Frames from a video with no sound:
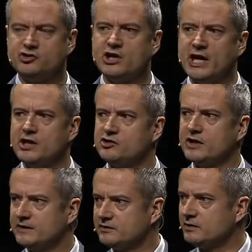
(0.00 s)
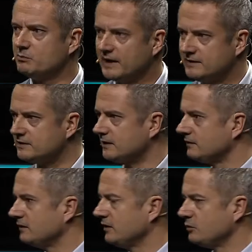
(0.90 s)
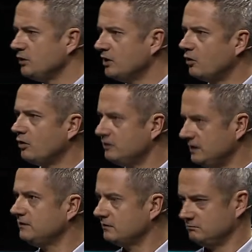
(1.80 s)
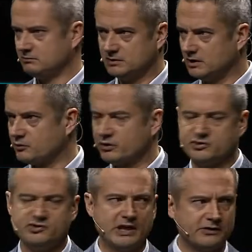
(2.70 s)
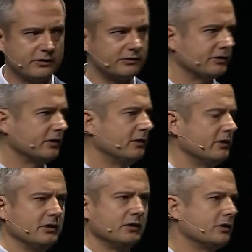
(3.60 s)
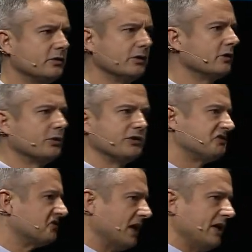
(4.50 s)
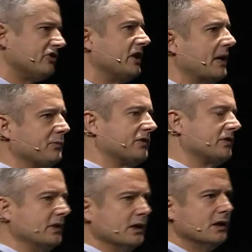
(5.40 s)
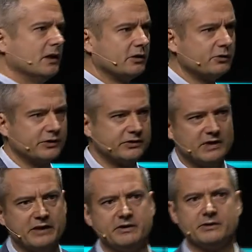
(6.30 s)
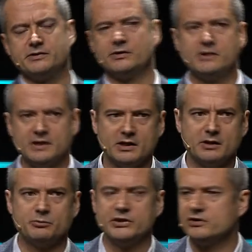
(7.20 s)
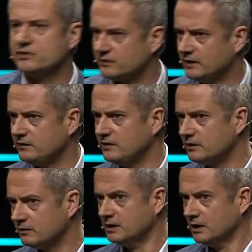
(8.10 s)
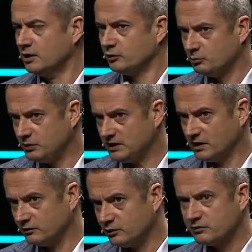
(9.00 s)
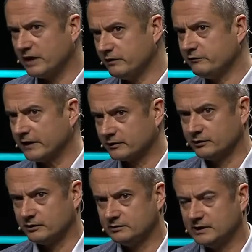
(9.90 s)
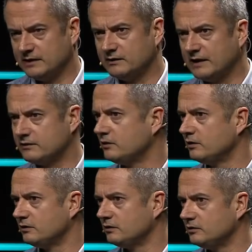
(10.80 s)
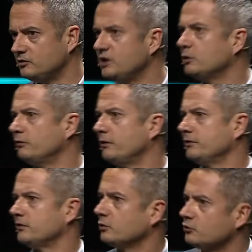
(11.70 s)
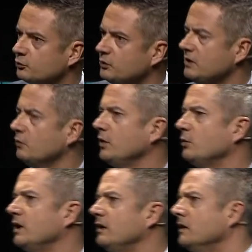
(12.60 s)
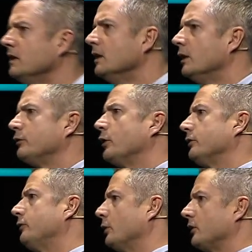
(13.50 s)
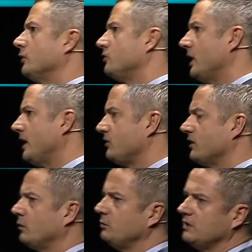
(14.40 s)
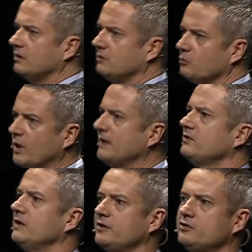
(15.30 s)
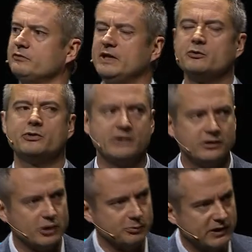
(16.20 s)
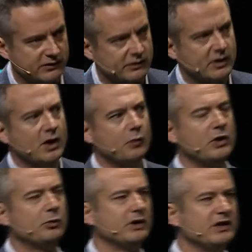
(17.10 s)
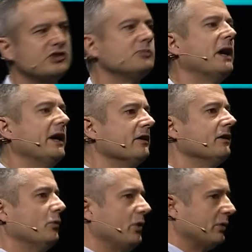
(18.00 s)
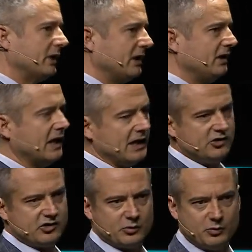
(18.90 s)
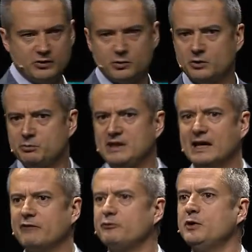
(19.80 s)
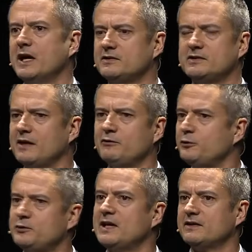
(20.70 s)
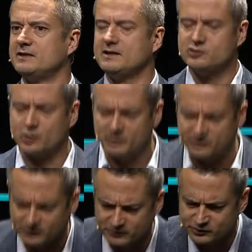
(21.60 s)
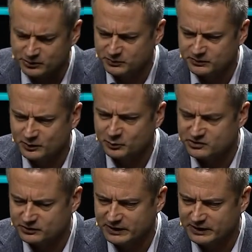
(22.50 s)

change is the mindset that we all need across genders, uh, across age gaps, across diversity uh, bridges. It is here to be the driving factor. And at the She conference aujourd'hui, we will, of course, focus on change. There will be a wide selection of interesting topics. We will inspire, we will engage, we will be enthusiastic. Show me some Norwegian